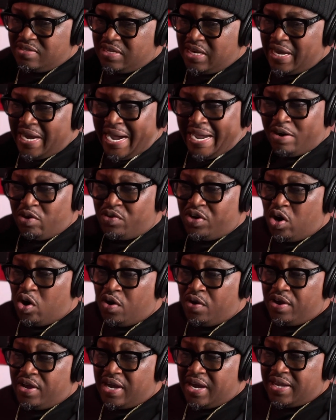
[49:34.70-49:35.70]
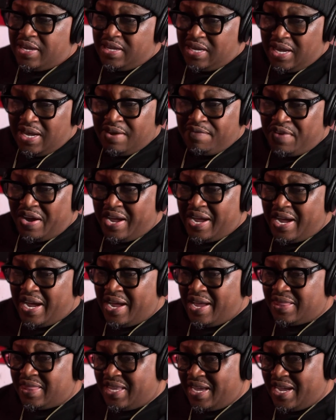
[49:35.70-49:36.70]
yeah, I don't know. Yeah, if
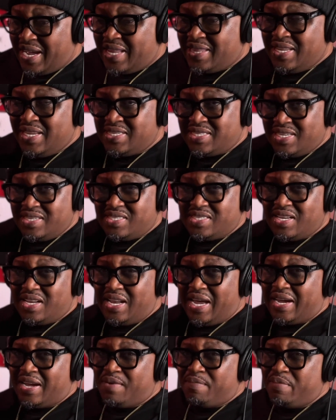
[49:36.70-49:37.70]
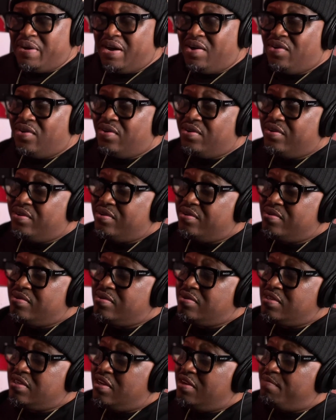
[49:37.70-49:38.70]
I think I listened to like about,
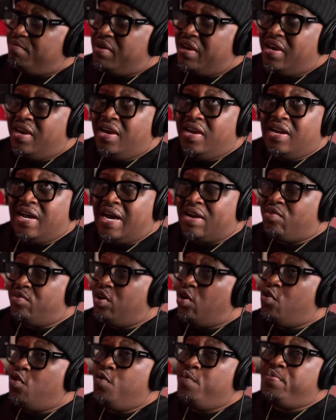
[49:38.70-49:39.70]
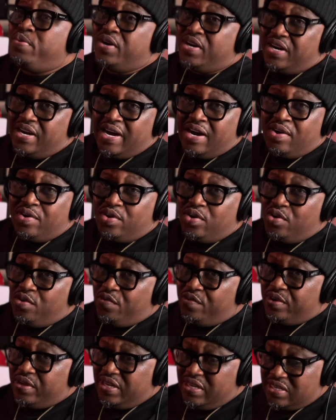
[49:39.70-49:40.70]
man, I don't know who put it out or who
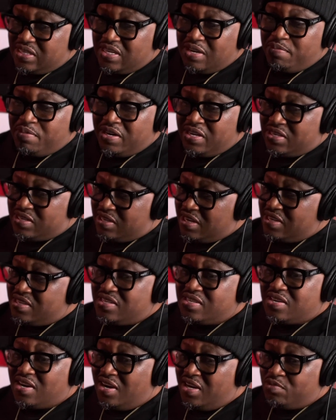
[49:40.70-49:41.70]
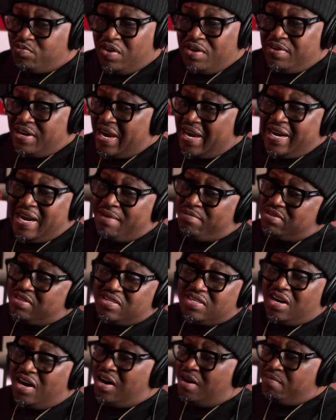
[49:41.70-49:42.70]
released it, but it's tons. One night I was
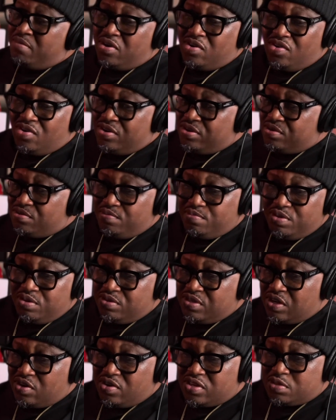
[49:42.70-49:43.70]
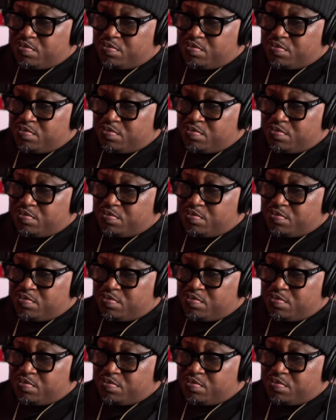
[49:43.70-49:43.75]
just up going through music on